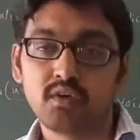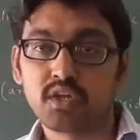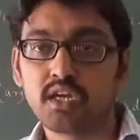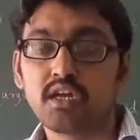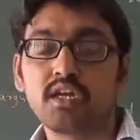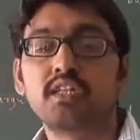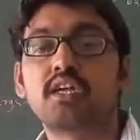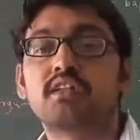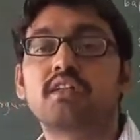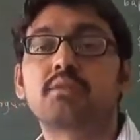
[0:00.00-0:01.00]
Okay, that
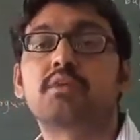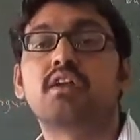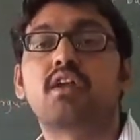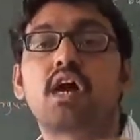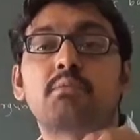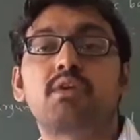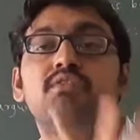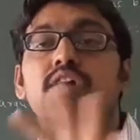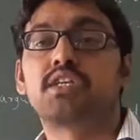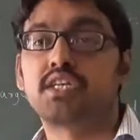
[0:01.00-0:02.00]
is nothing but a normal
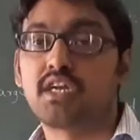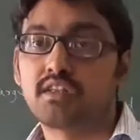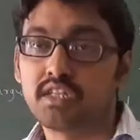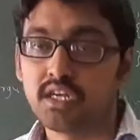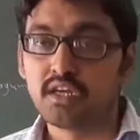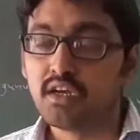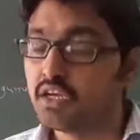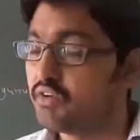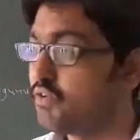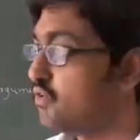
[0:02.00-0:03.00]
function agutte.
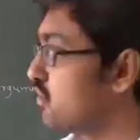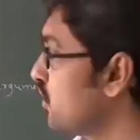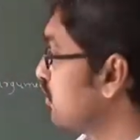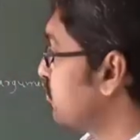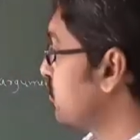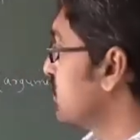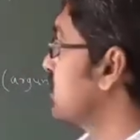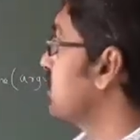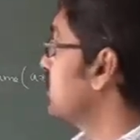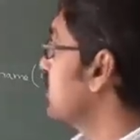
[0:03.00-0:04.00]
If you put
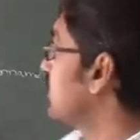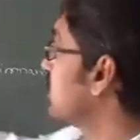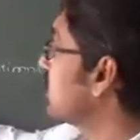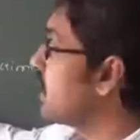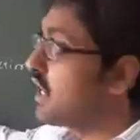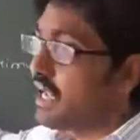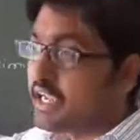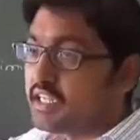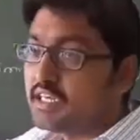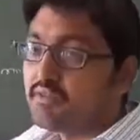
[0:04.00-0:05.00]
a
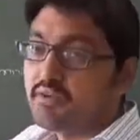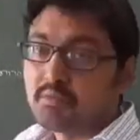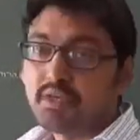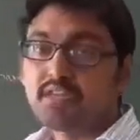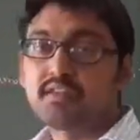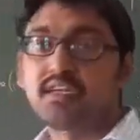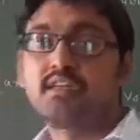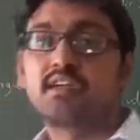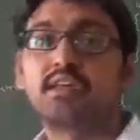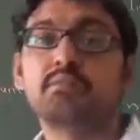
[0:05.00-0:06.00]
inline keyword means that is
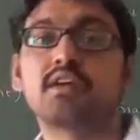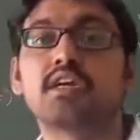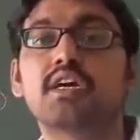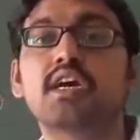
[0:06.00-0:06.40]
nothing but a